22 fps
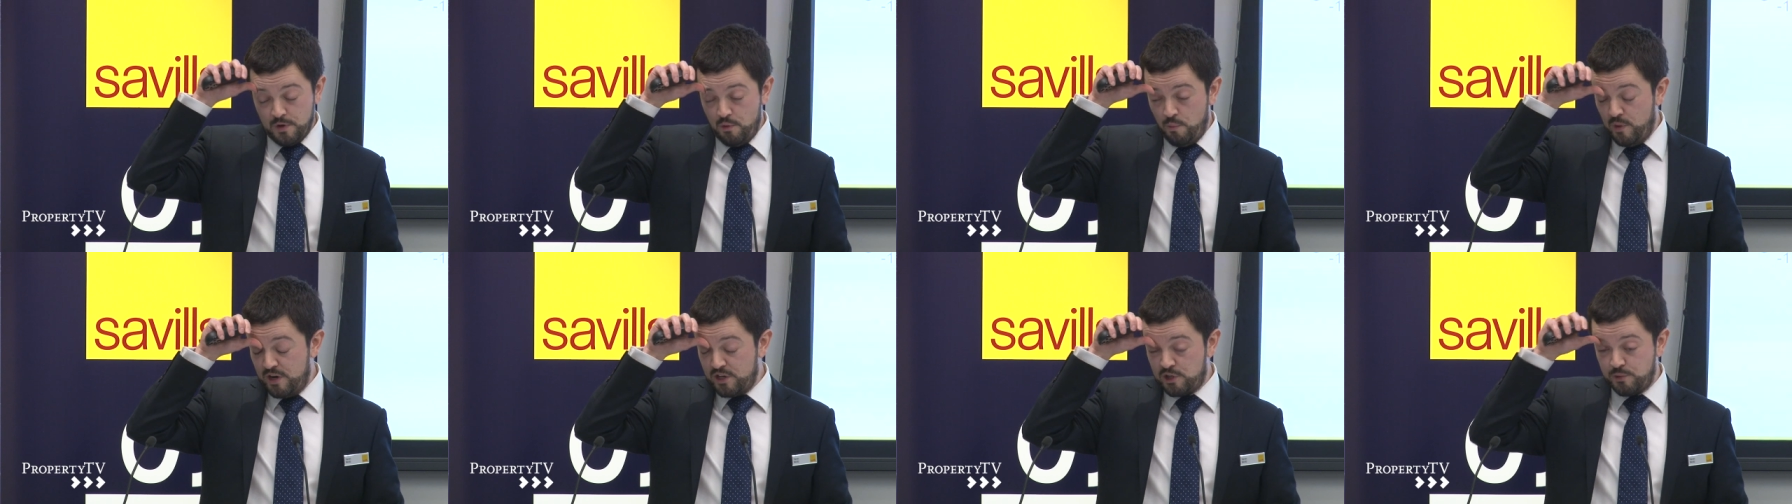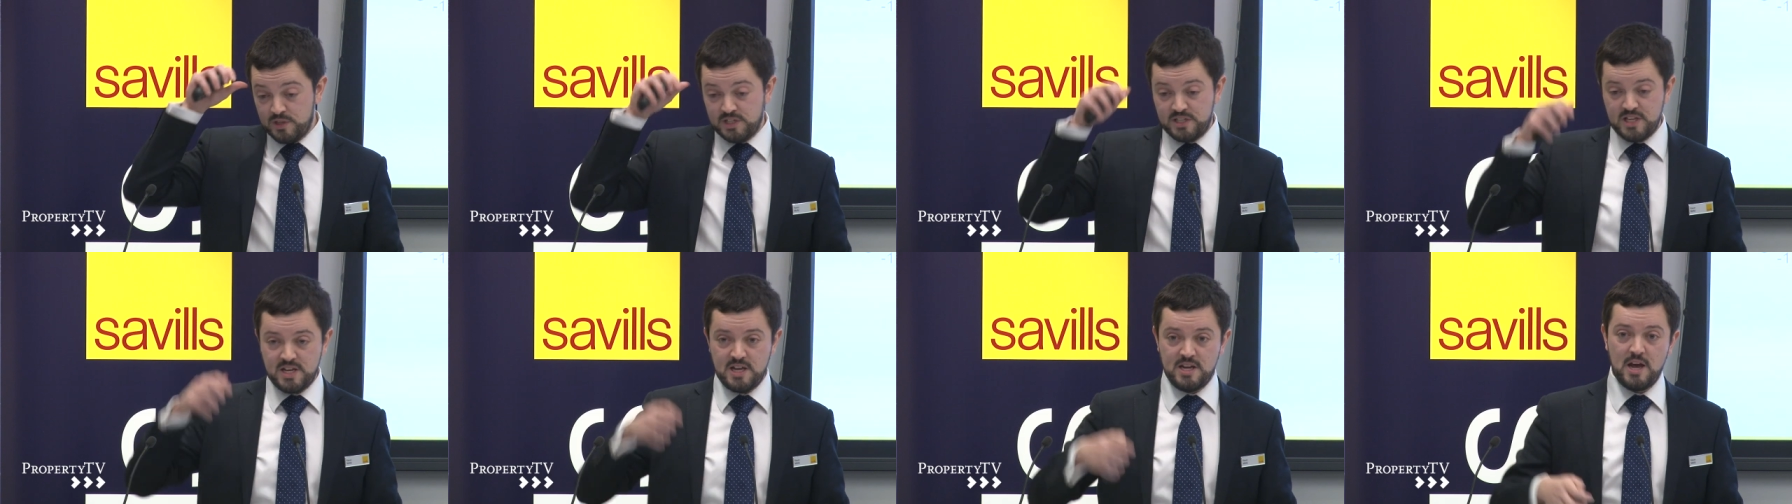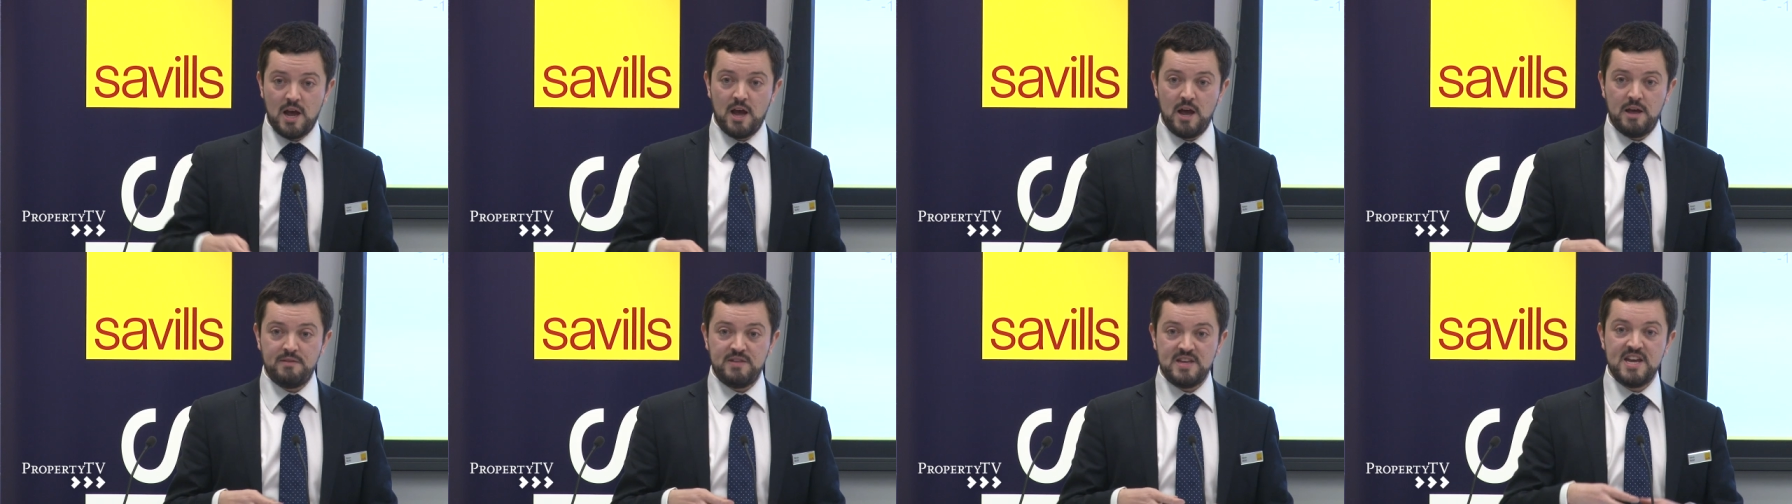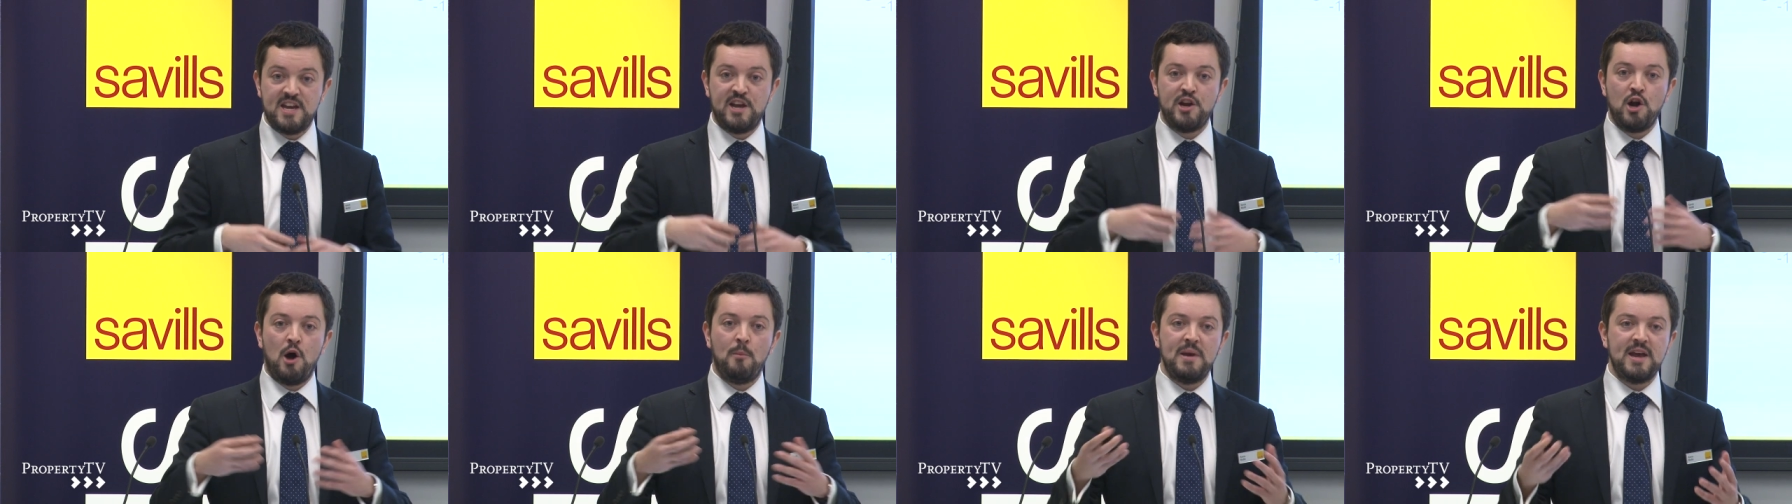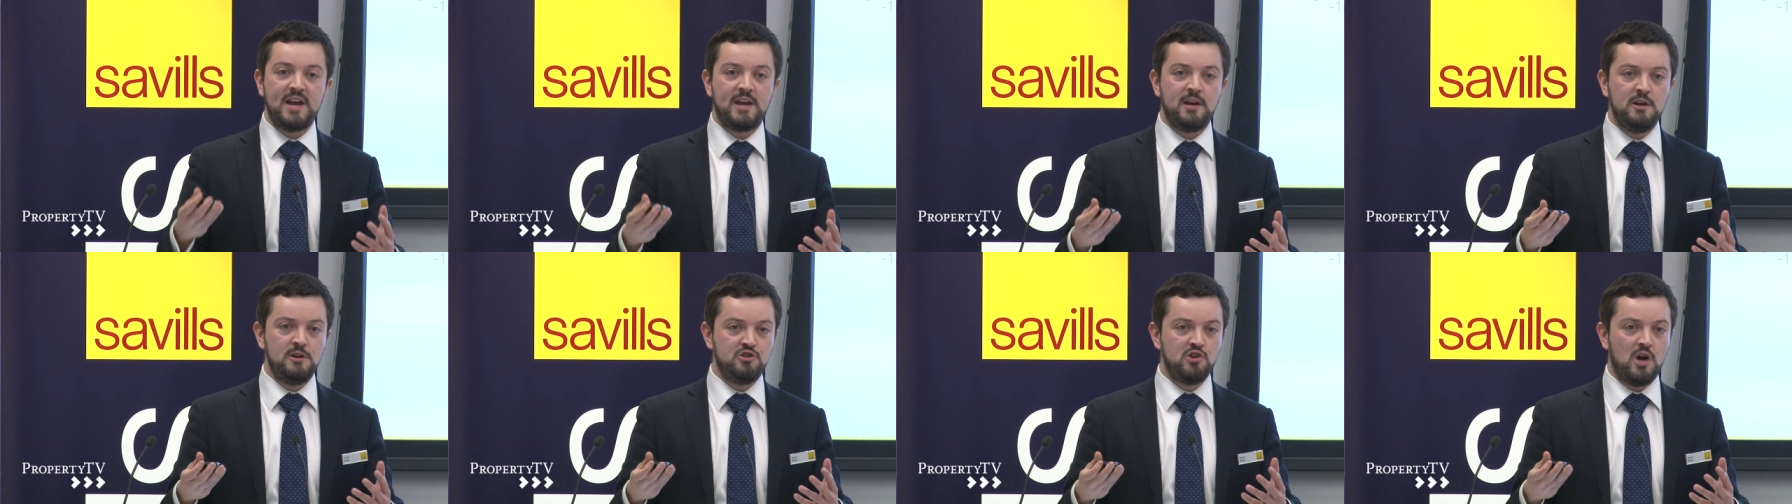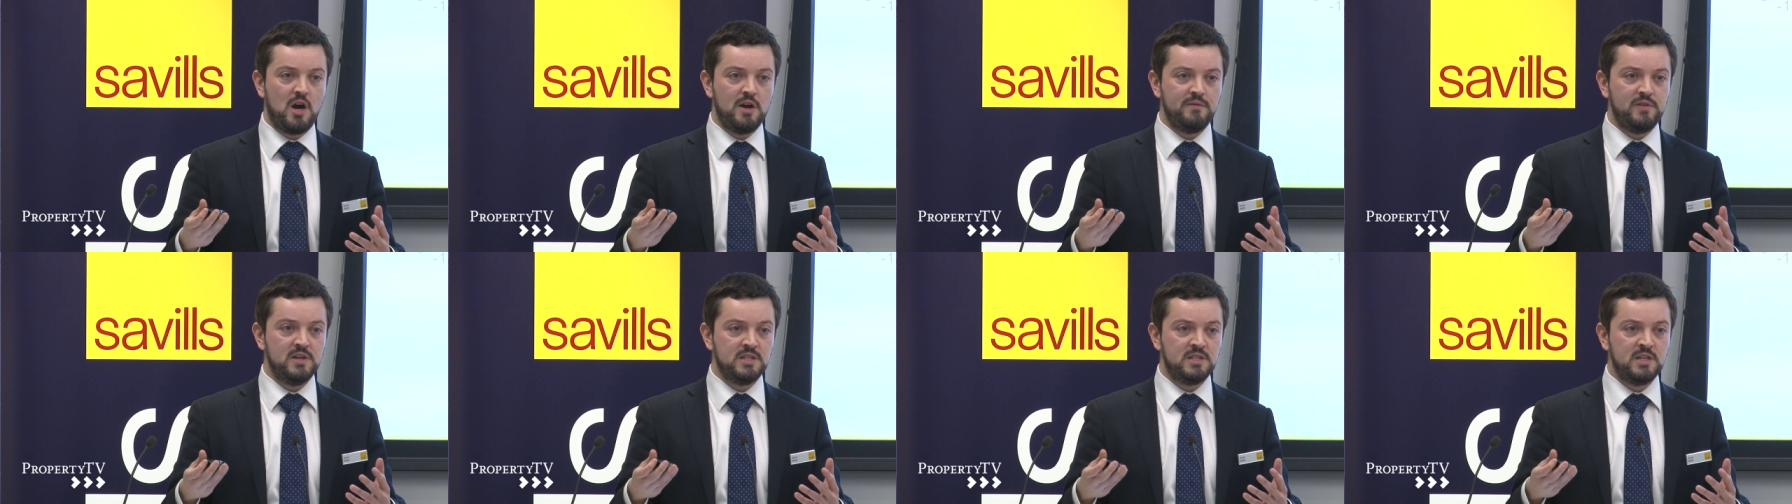which was the economic
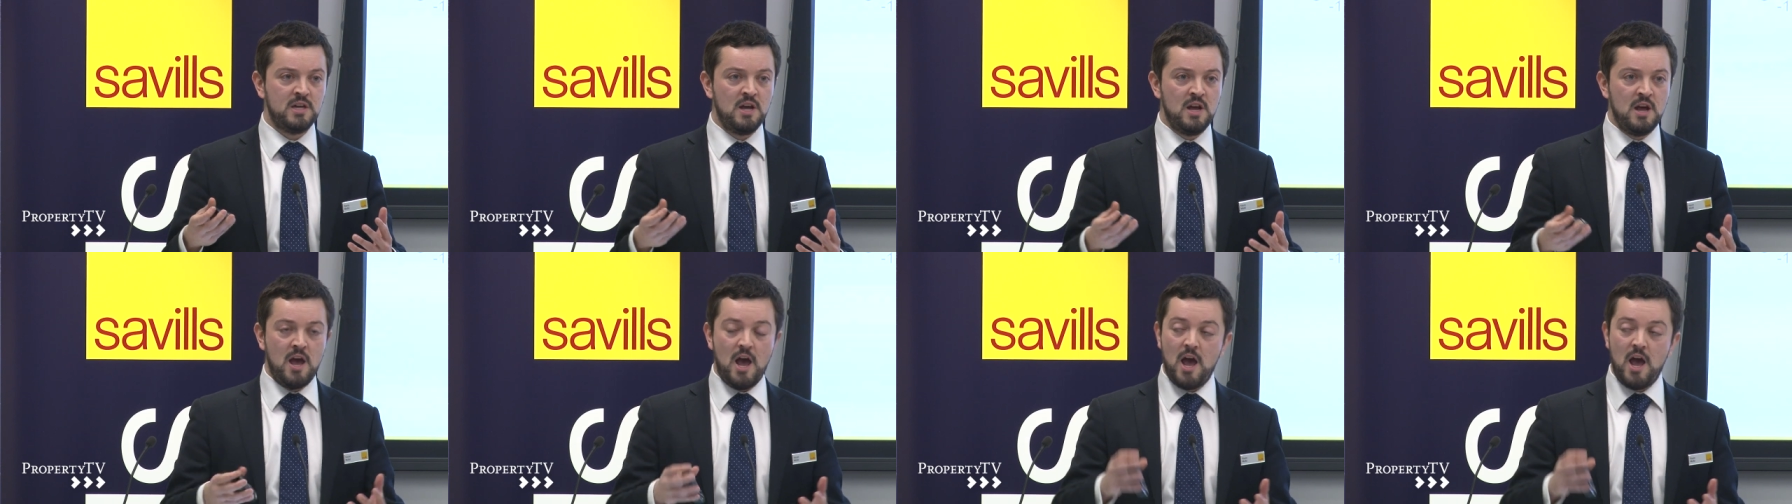drivers.